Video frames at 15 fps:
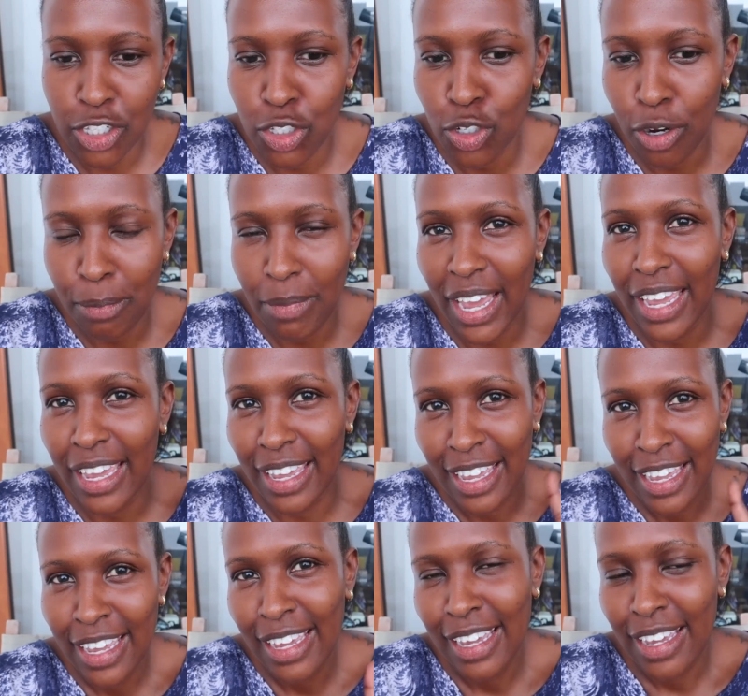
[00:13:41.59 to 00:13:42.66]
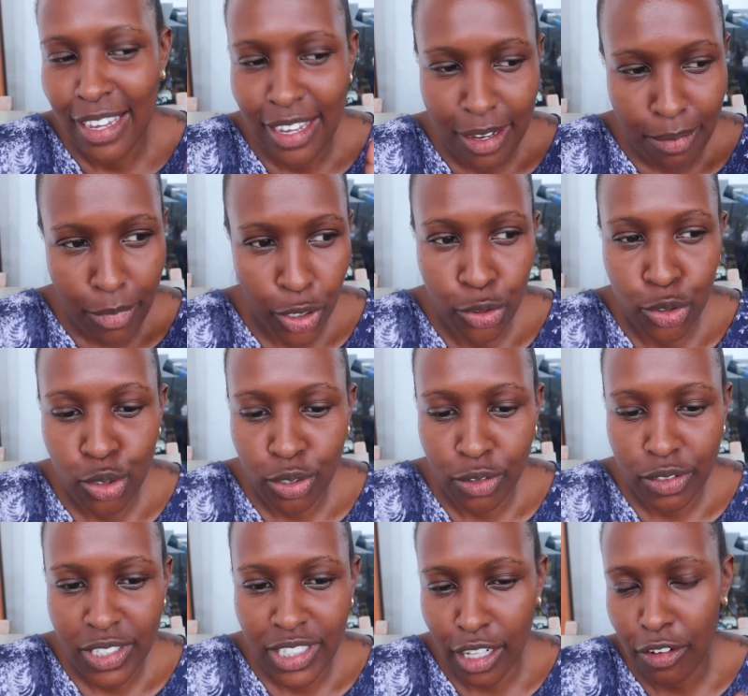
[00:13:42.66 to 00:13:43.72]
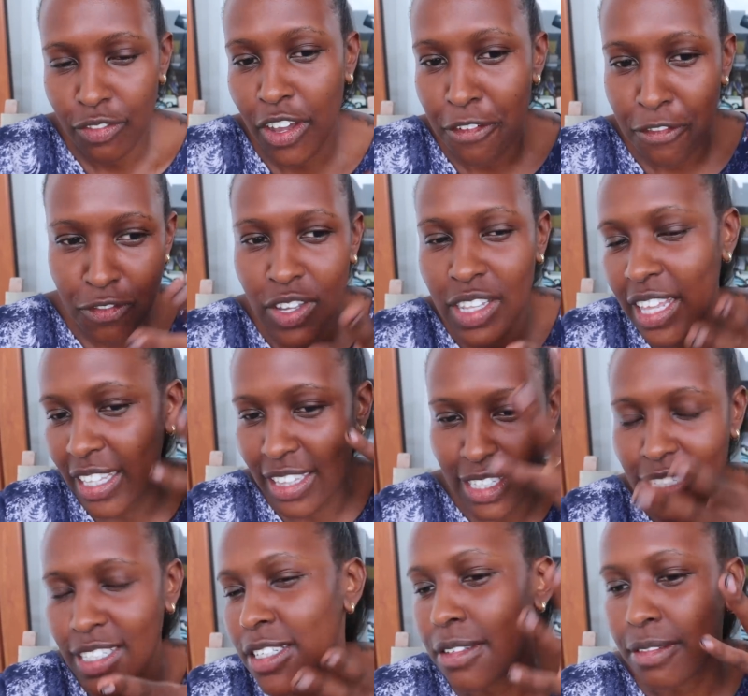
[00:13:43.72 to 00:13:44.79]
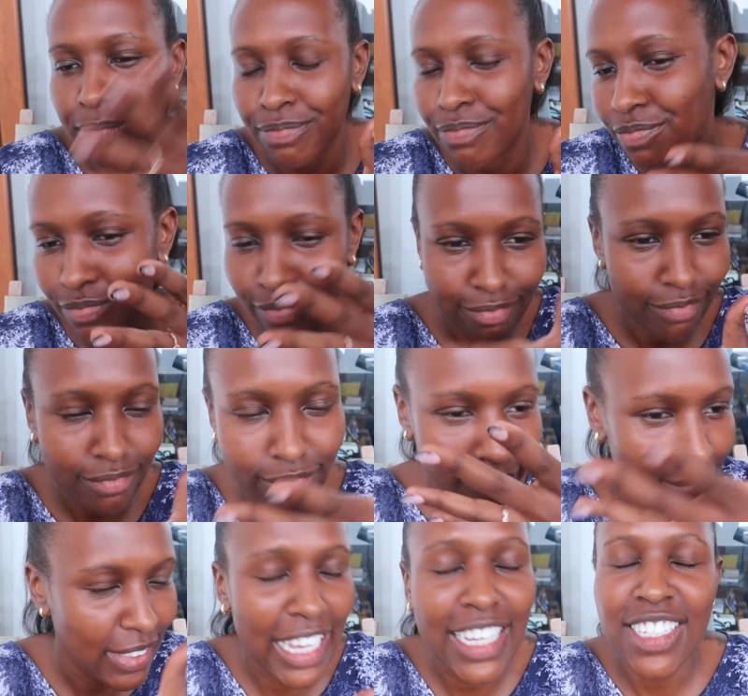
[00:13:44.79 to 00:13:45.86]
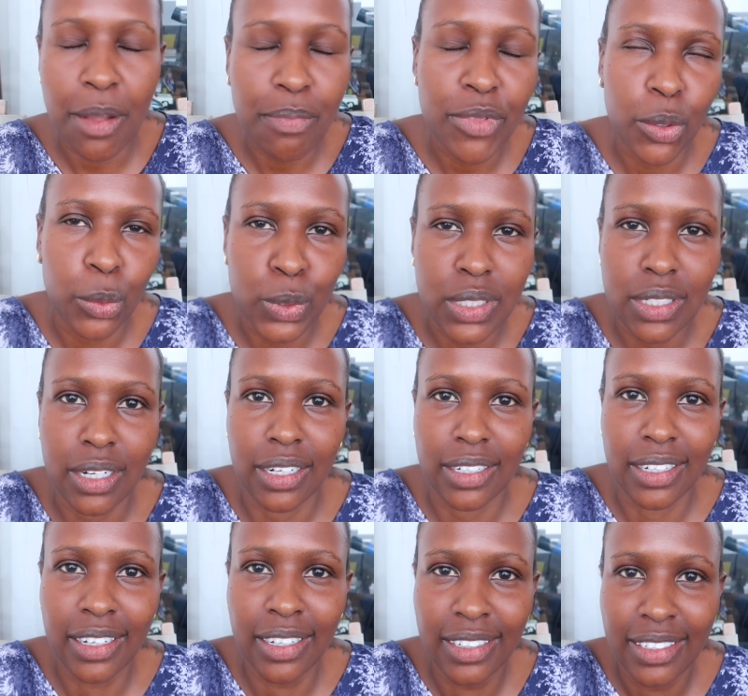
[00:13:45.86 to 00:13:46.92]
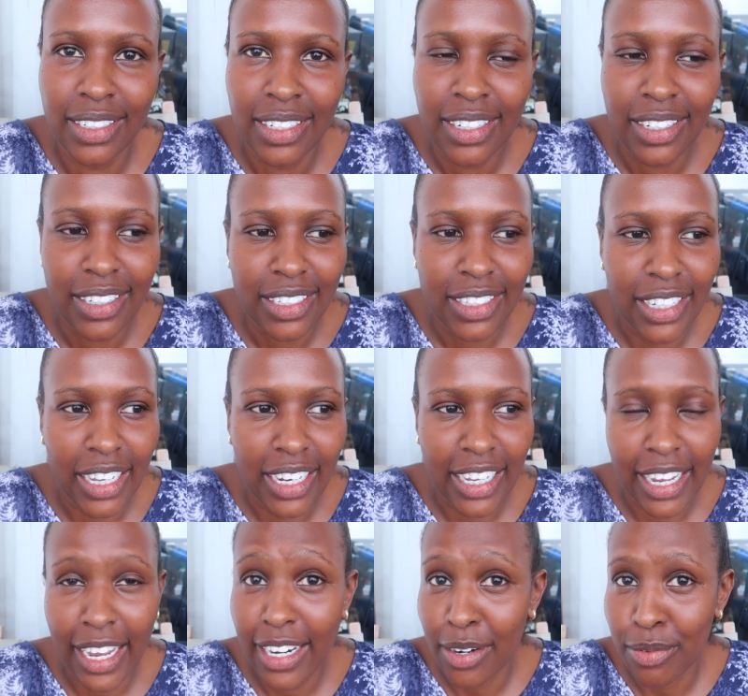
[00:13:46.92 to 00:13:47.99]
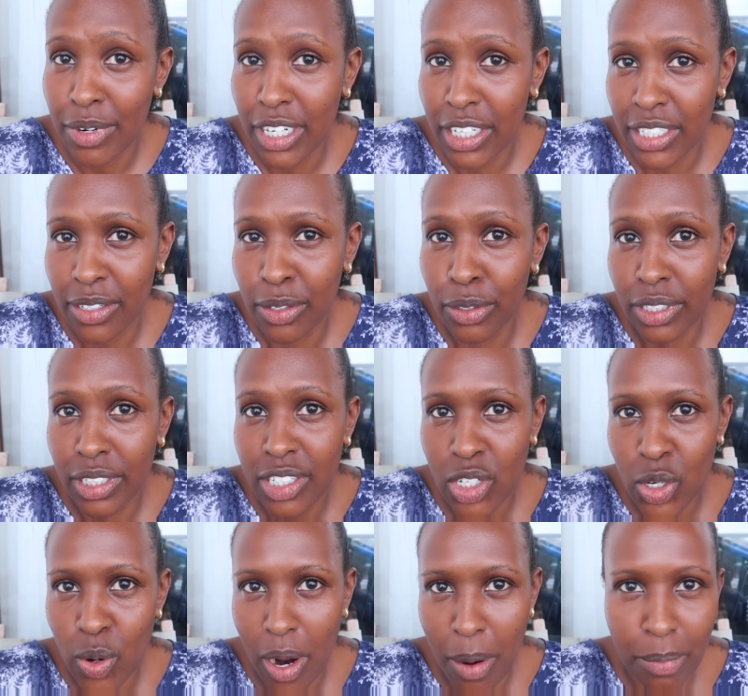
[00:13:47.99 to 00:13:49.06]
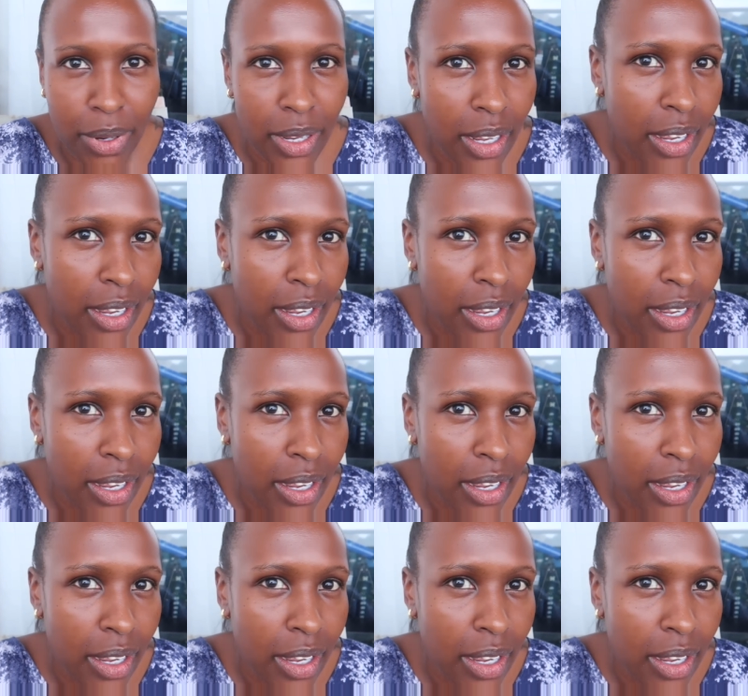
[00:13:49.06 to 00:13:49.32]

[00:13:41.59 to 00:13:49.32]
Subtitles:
It's not my usual self. I feel like this, like something was done. Yeah, like I had a really good scrub.